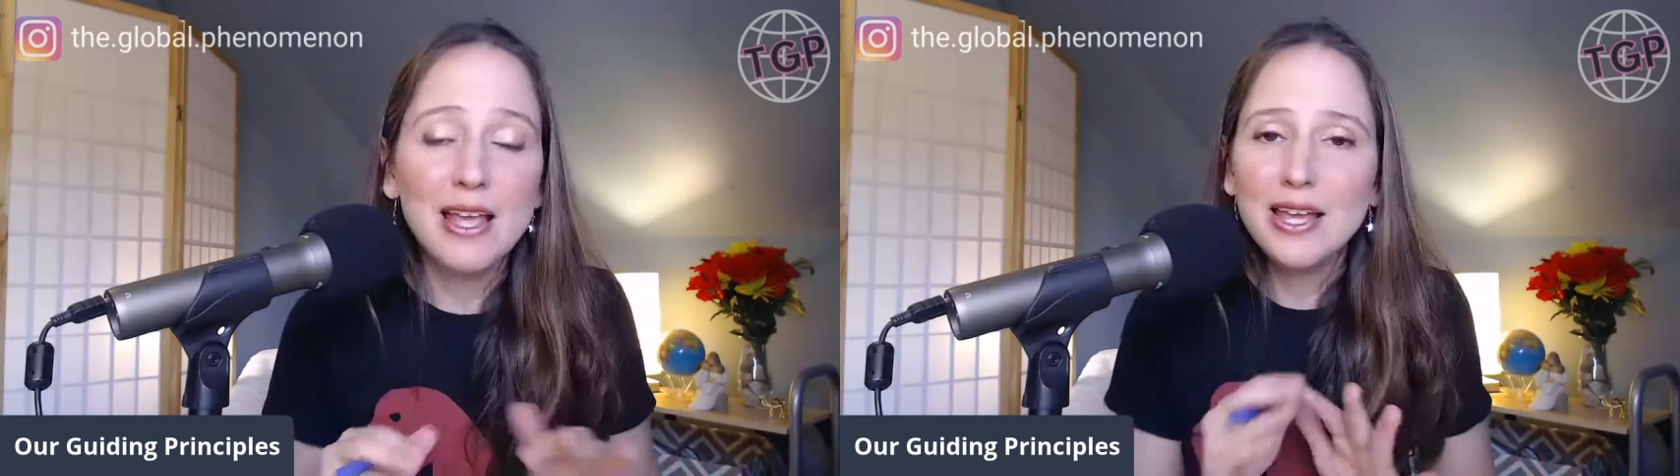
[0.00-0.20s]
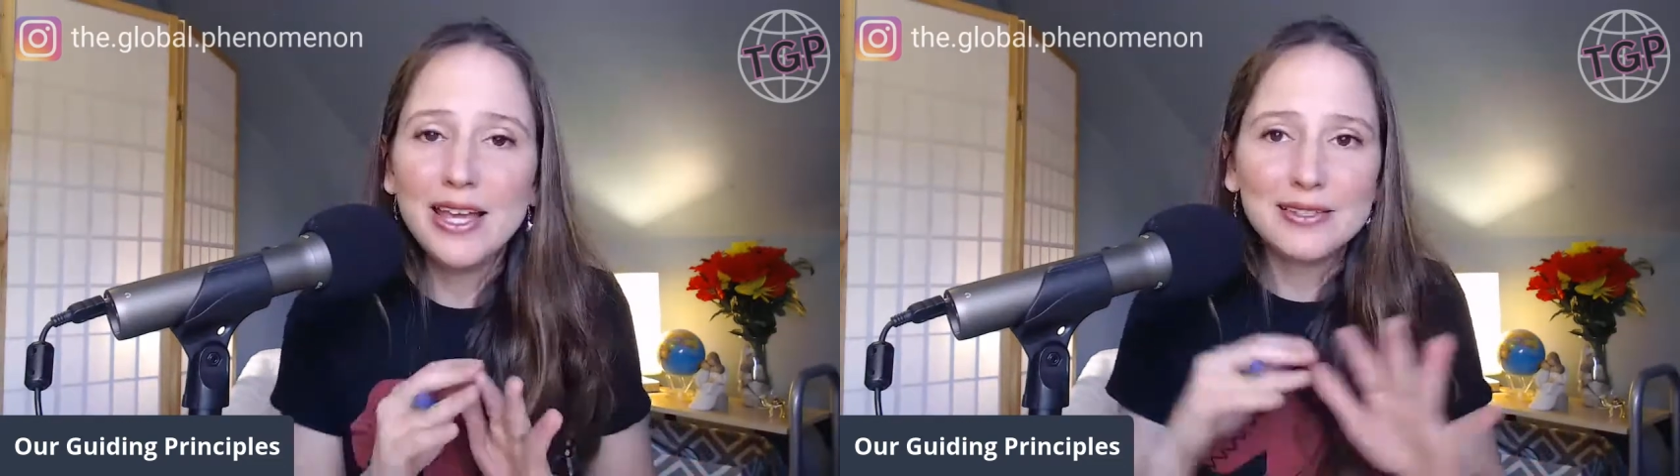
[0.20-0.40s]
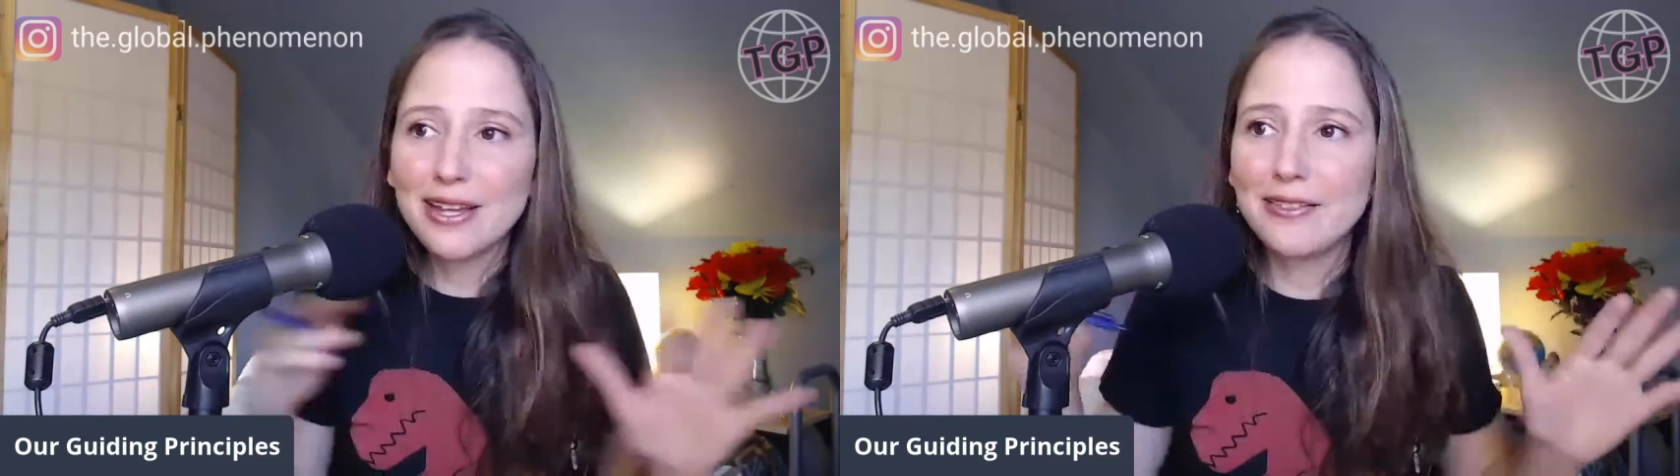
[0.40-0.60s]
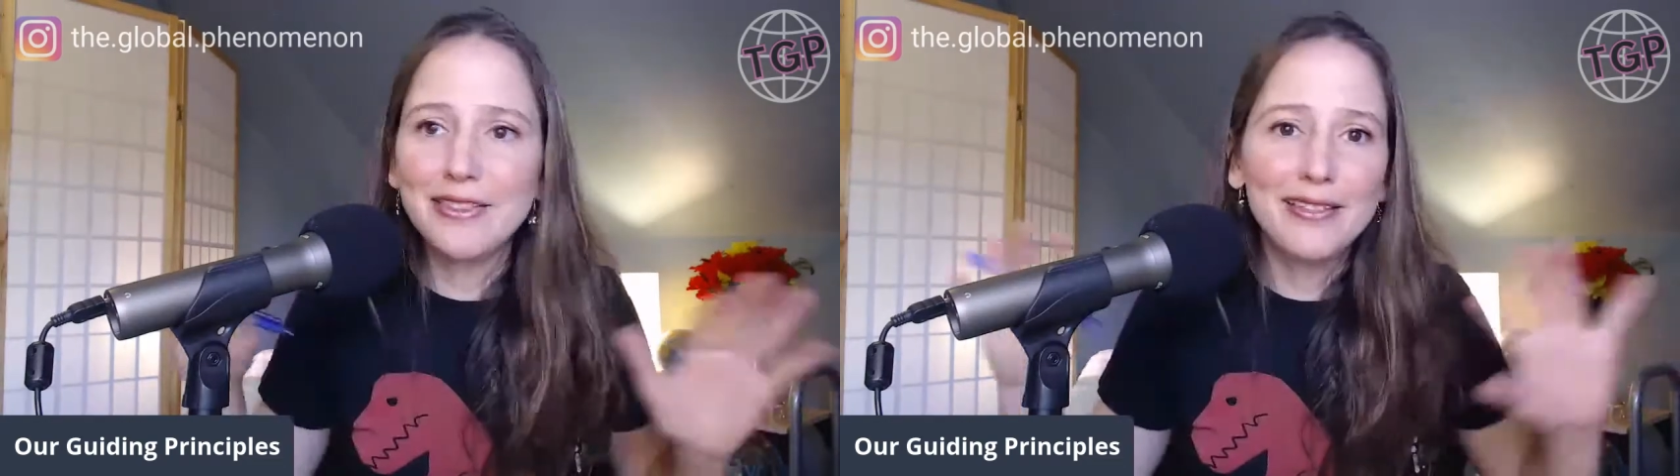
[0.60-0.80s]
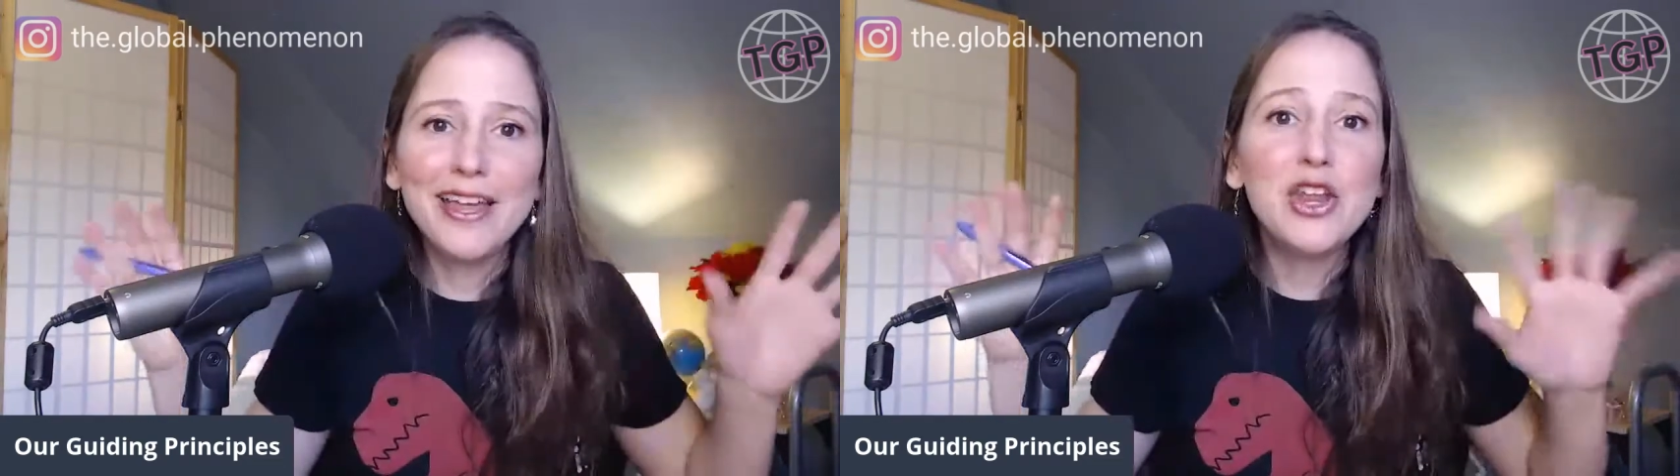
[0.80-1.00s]
It's like
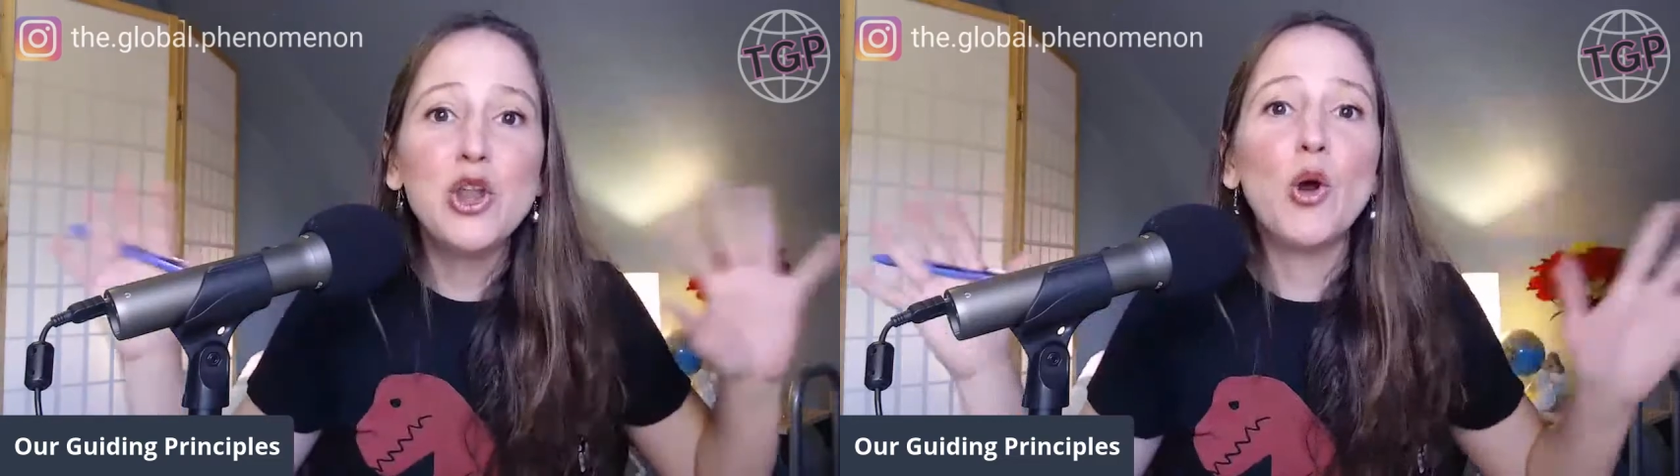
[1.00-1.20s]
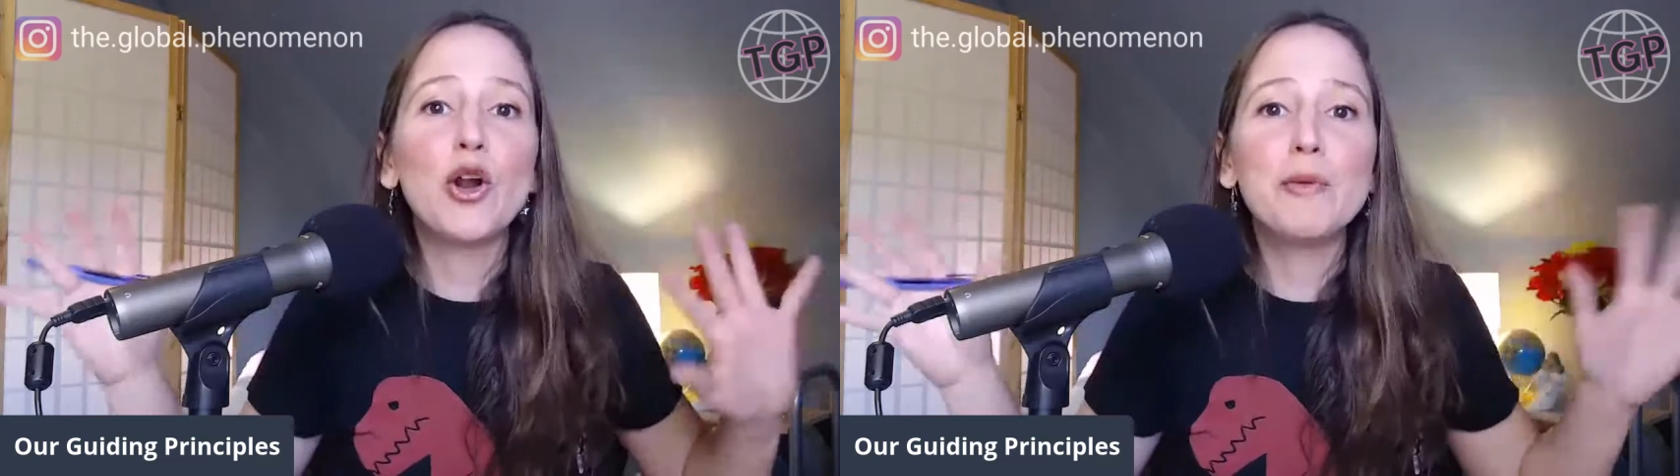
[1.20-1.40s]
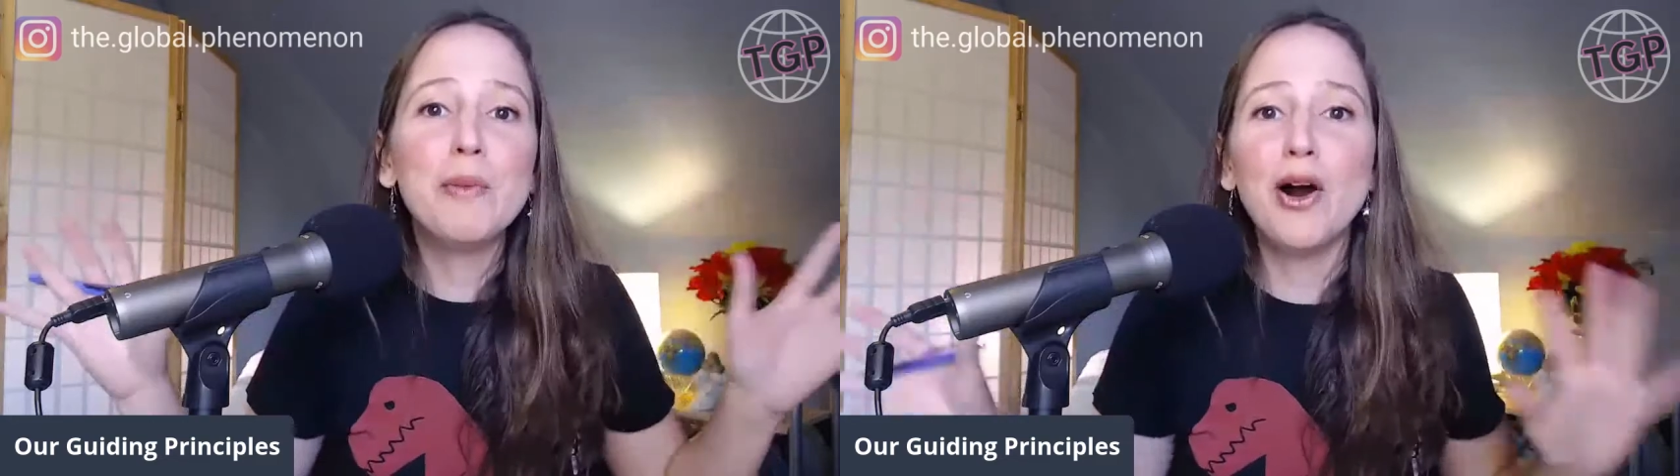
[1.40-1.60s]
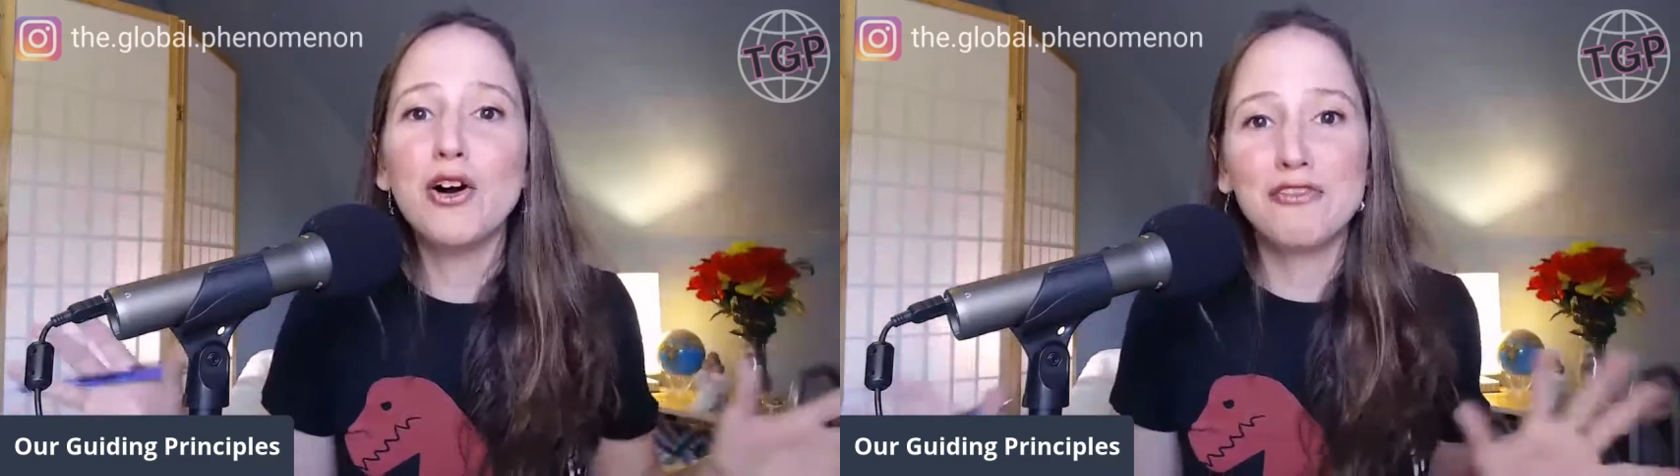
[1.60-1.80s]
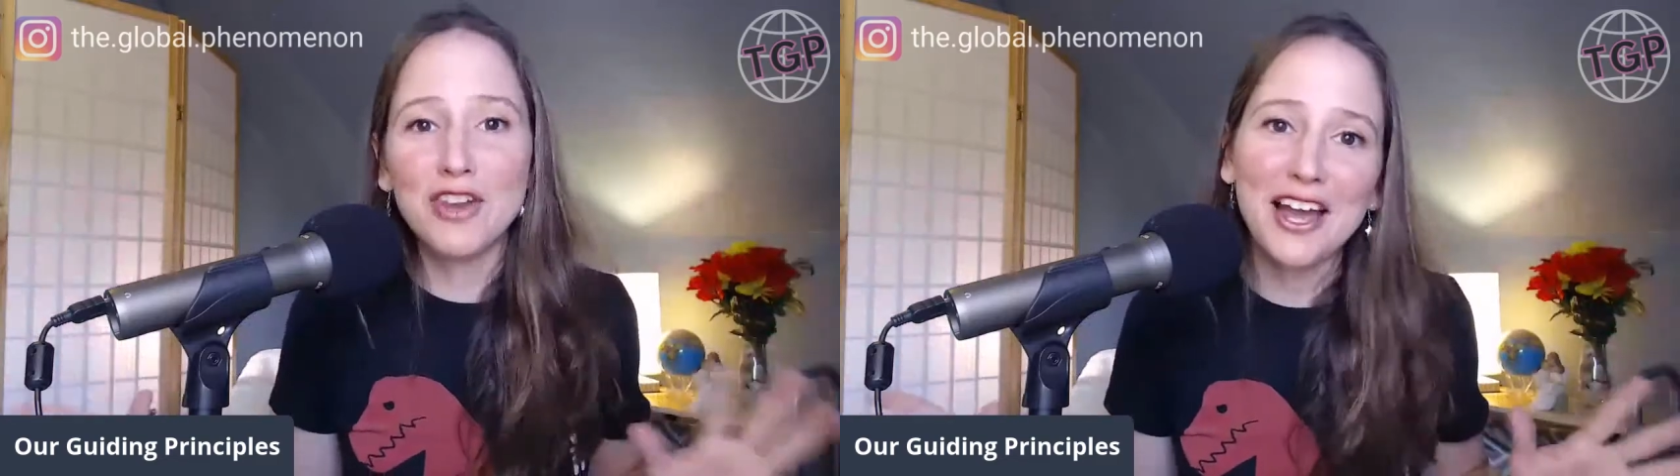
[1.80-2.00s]
the norm of
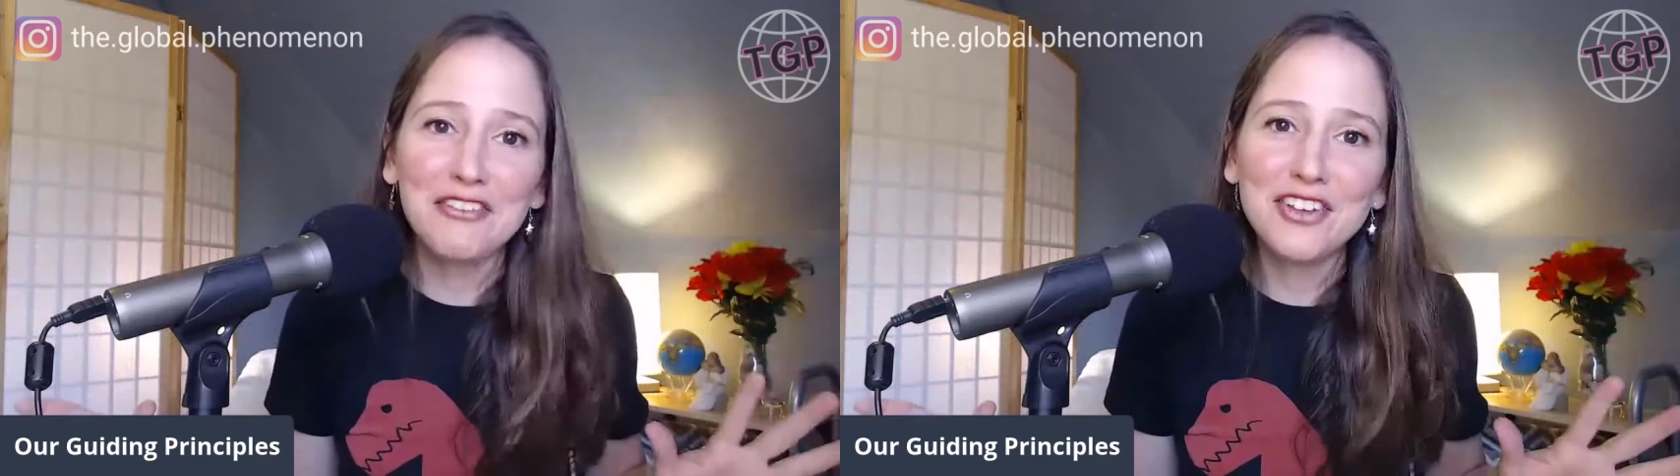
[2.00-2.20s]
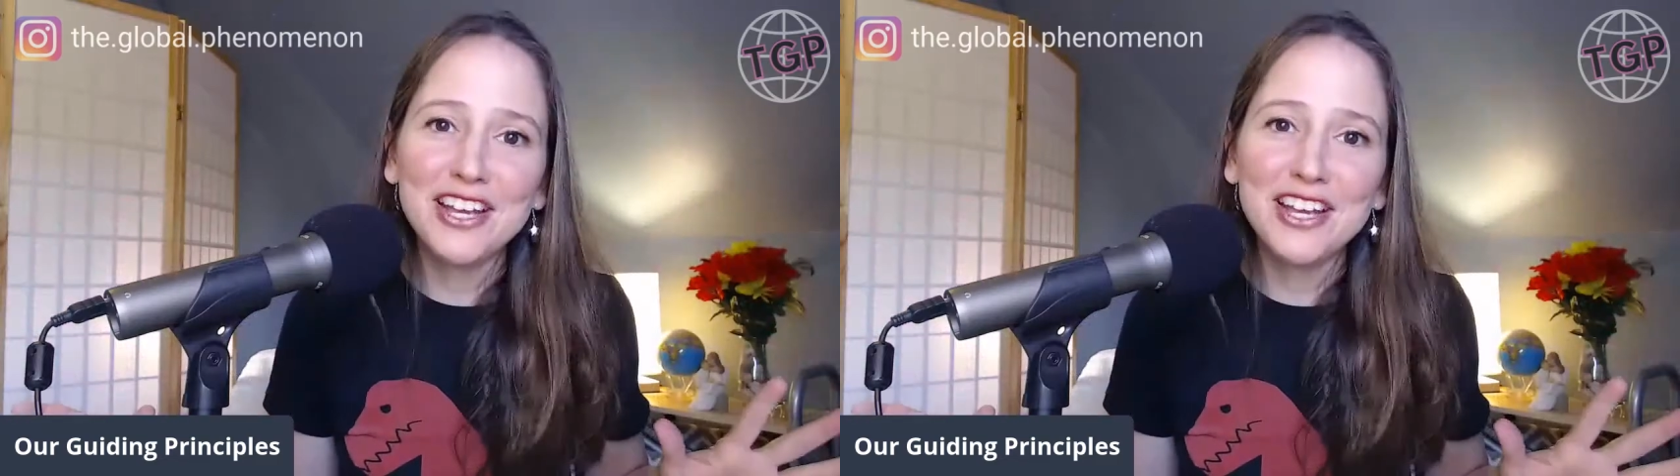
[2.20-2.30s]
life.